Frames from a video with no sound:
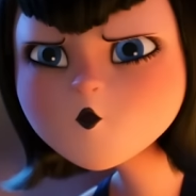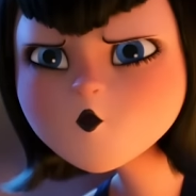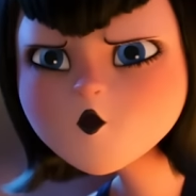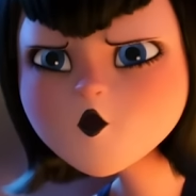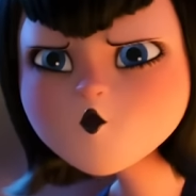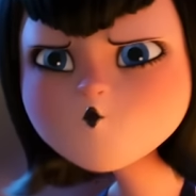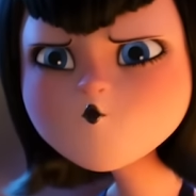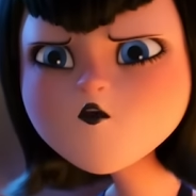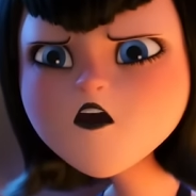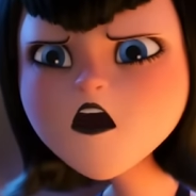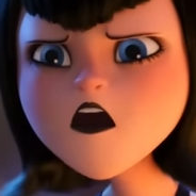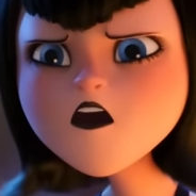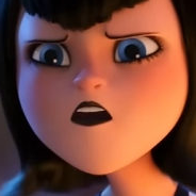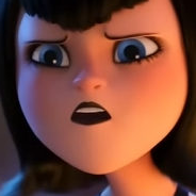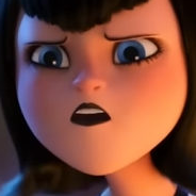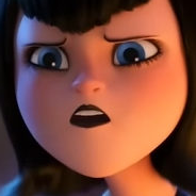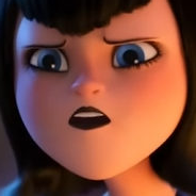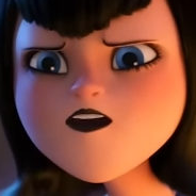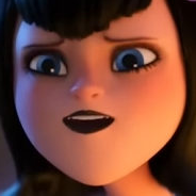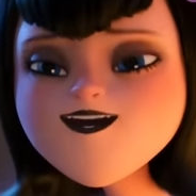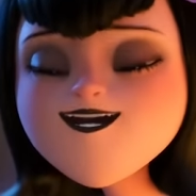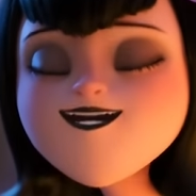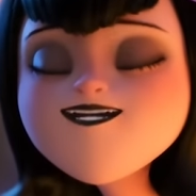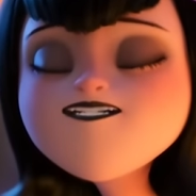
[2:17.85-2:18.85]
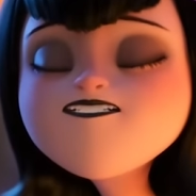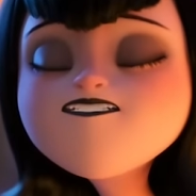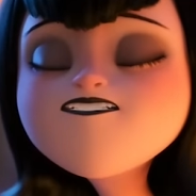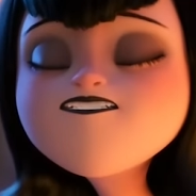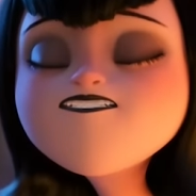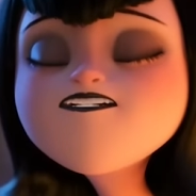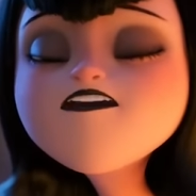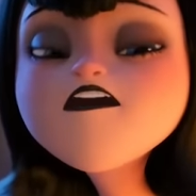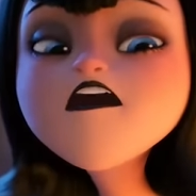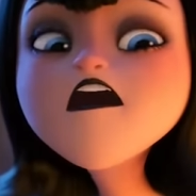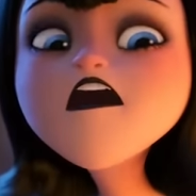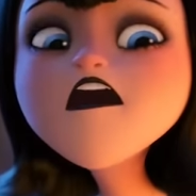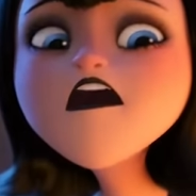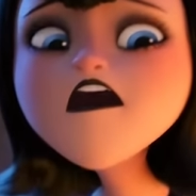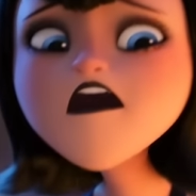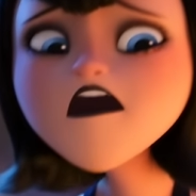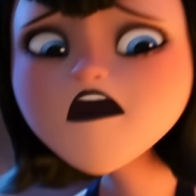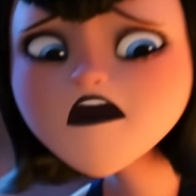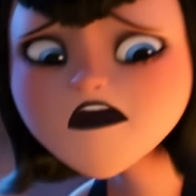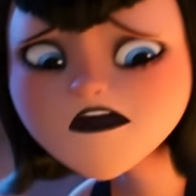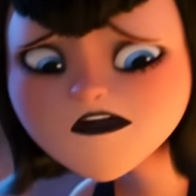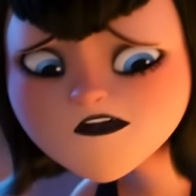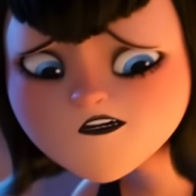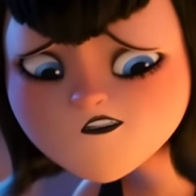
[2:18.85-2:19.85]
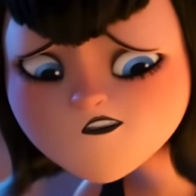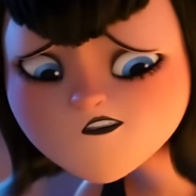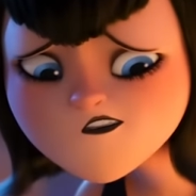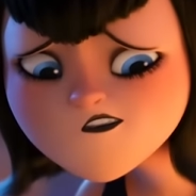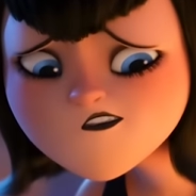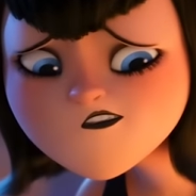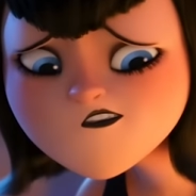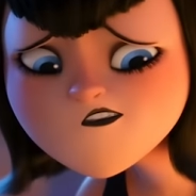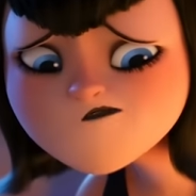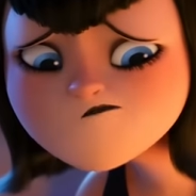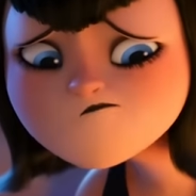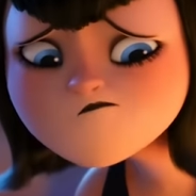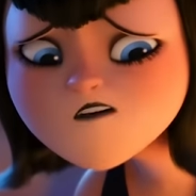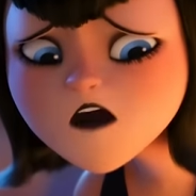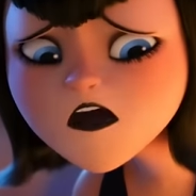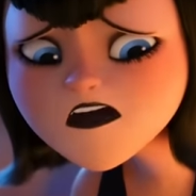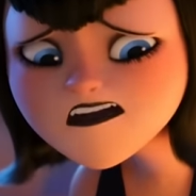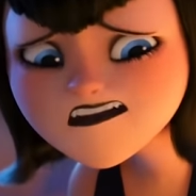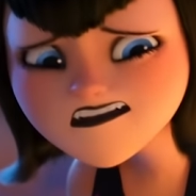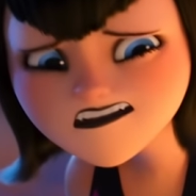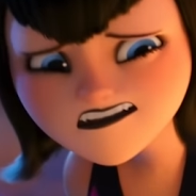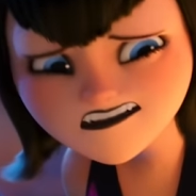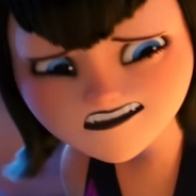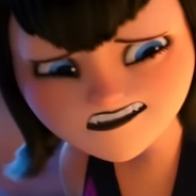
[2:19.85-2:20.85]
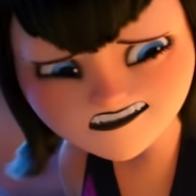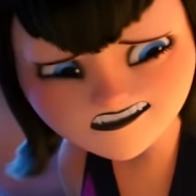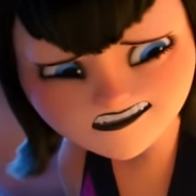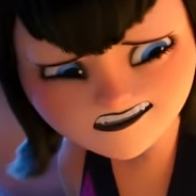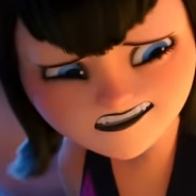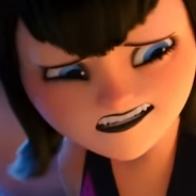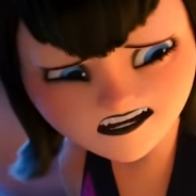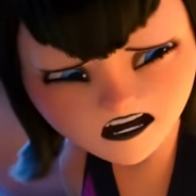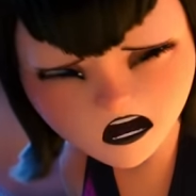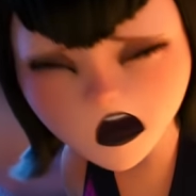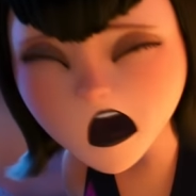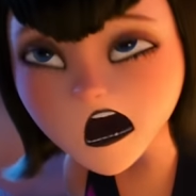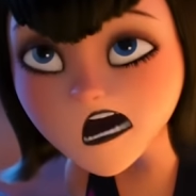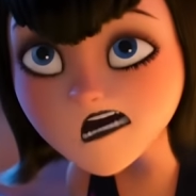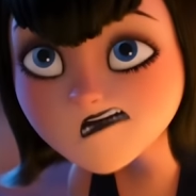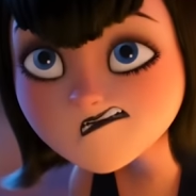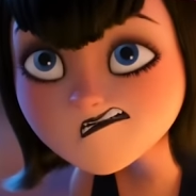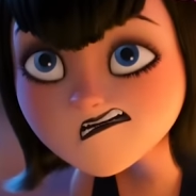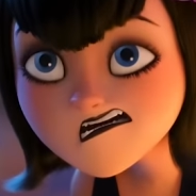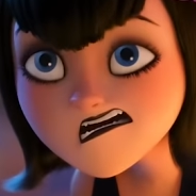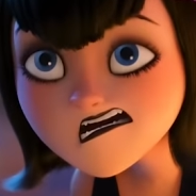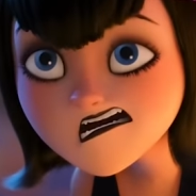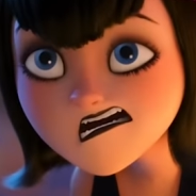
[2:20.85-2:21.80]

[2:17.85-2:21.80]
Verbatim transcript: No way. He's. he's my dad.